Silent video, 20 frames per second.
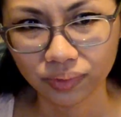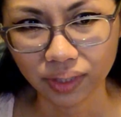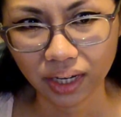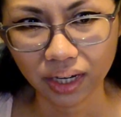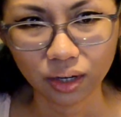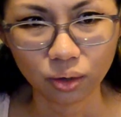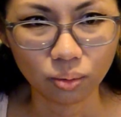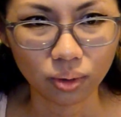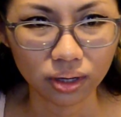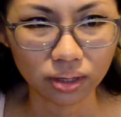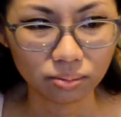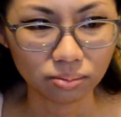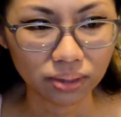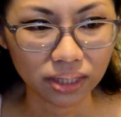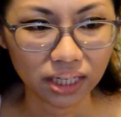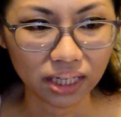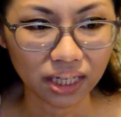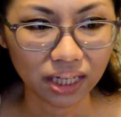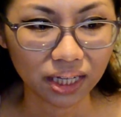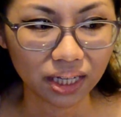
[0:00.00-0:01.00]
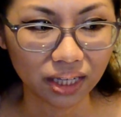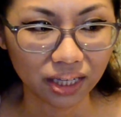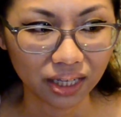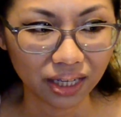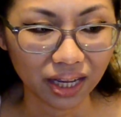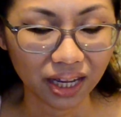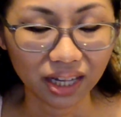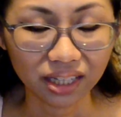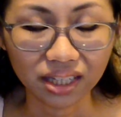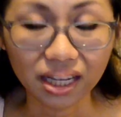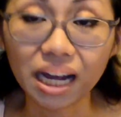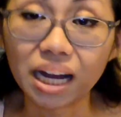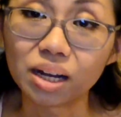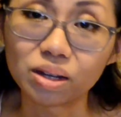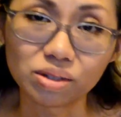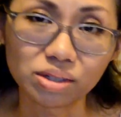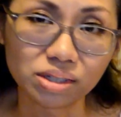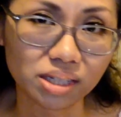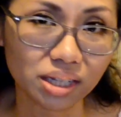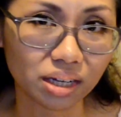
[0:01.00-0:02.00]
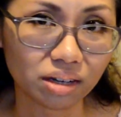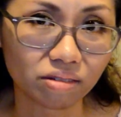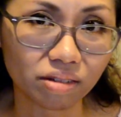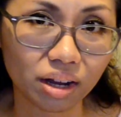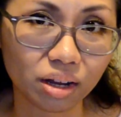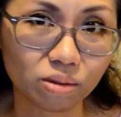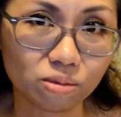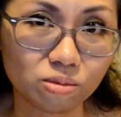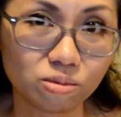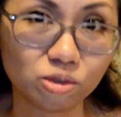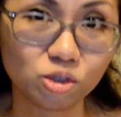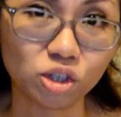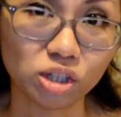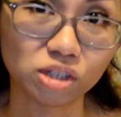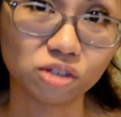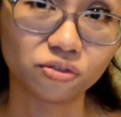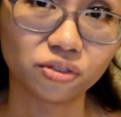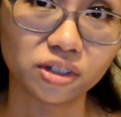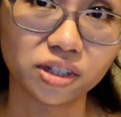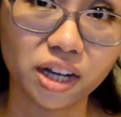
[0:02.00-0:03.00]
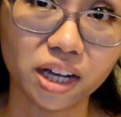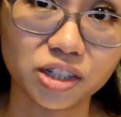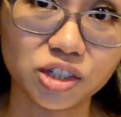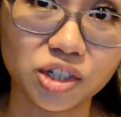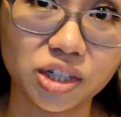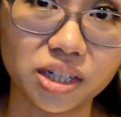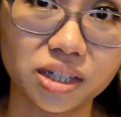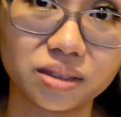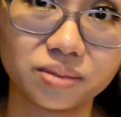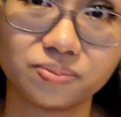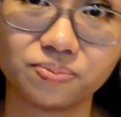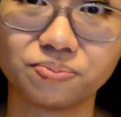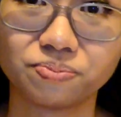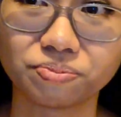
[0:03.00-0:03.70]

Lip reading: I didn't want to be at the house digging around just for dashi